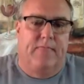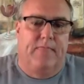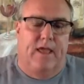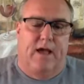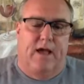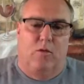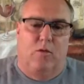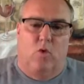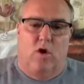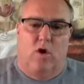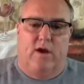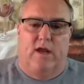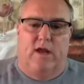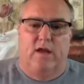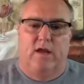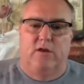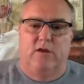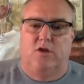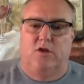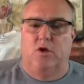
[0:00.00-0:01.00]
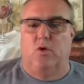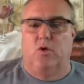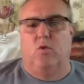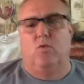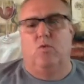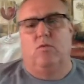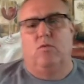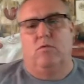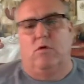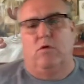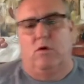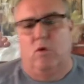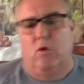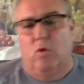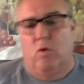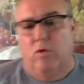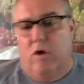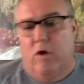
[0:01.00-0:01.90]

I walk into our old